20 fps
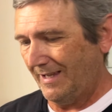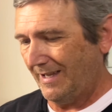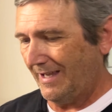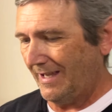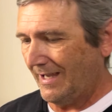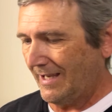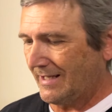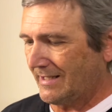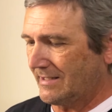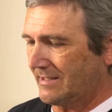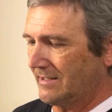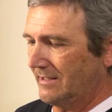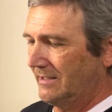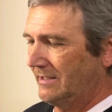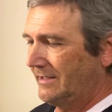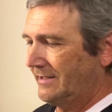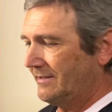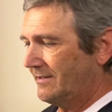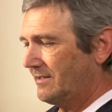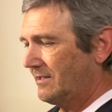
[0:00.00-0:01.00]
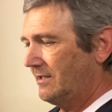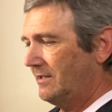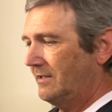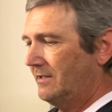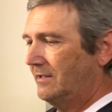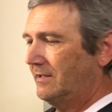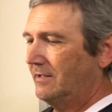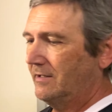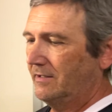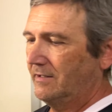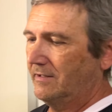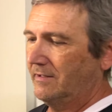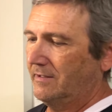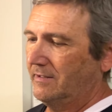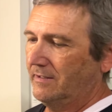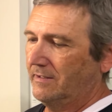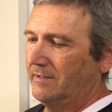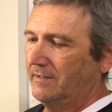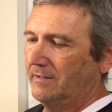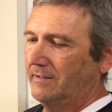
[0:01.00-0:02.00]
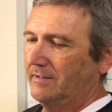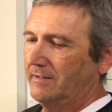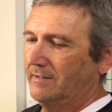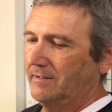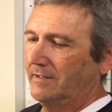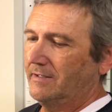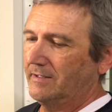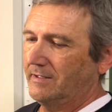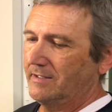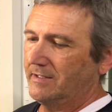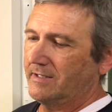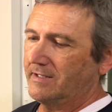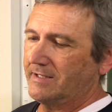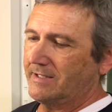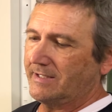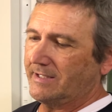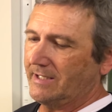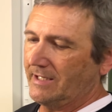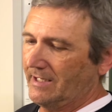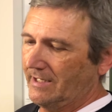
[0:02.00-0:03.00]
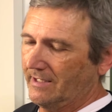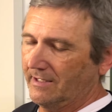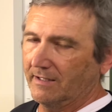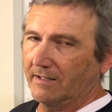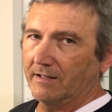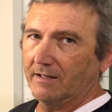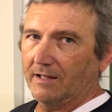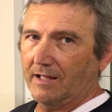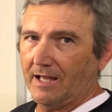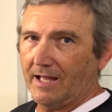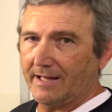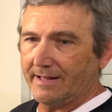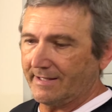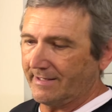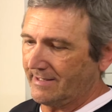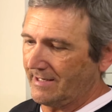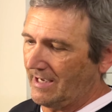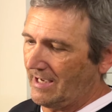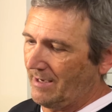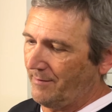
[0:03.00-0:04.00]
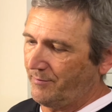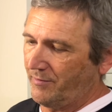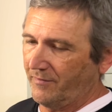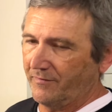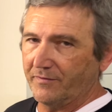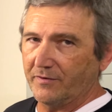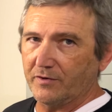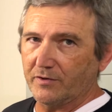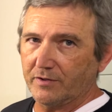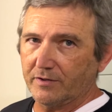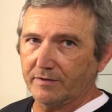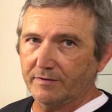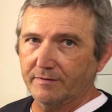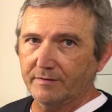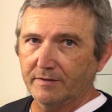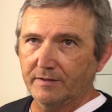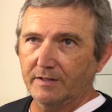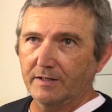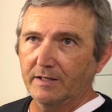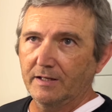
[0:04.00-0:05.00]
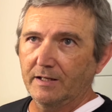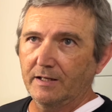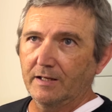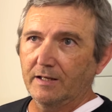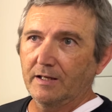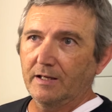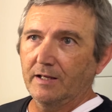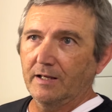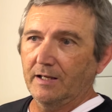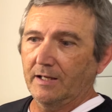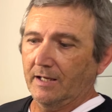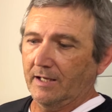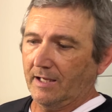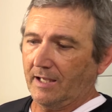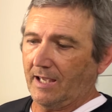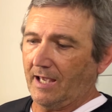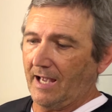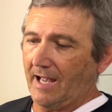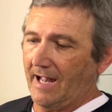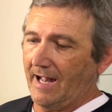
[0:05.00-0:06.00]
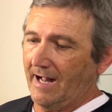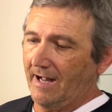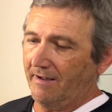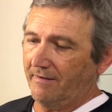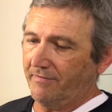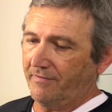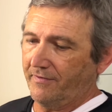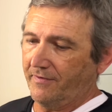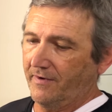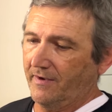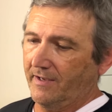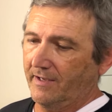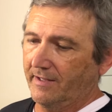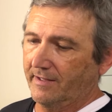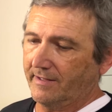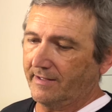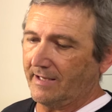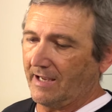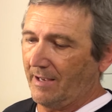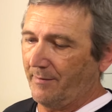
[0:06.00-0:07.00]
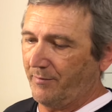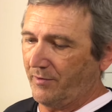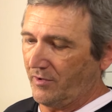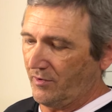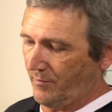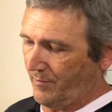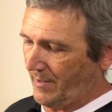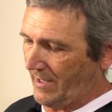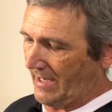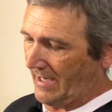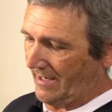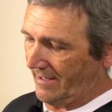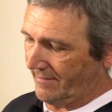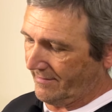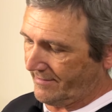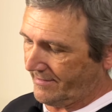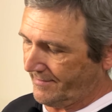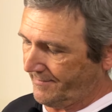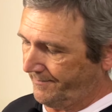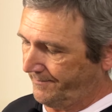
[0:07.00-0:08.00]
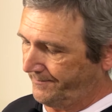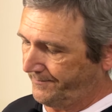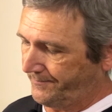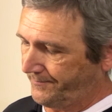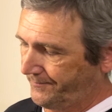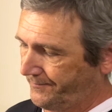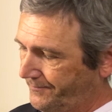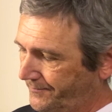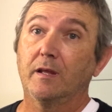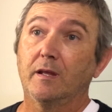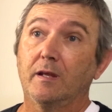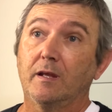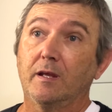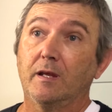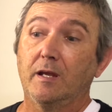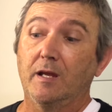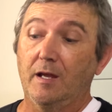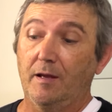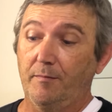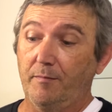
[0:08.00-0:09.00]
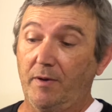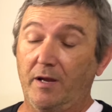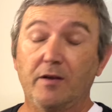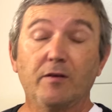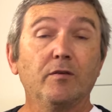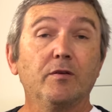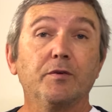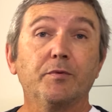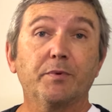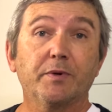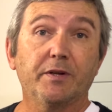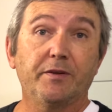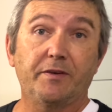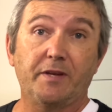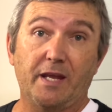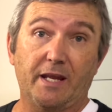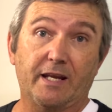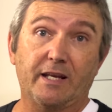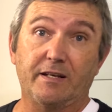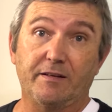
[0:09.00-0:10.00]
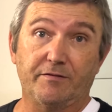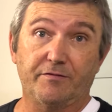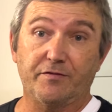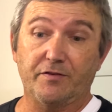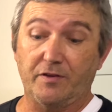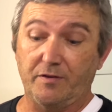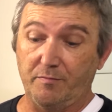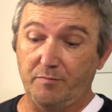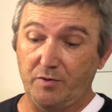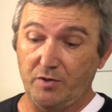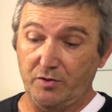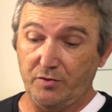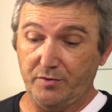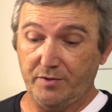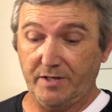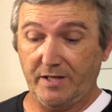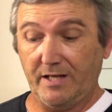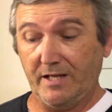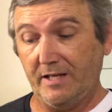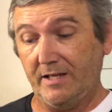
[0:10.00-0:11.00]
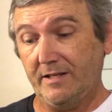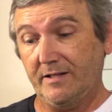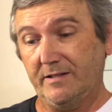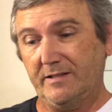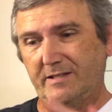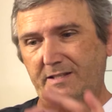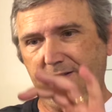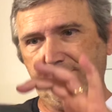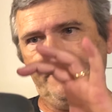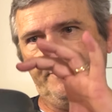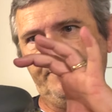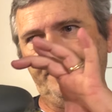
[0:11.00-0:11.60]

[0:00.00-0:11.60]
excellent seal at the top of your calf, top of your pants. My only real negative for the boot is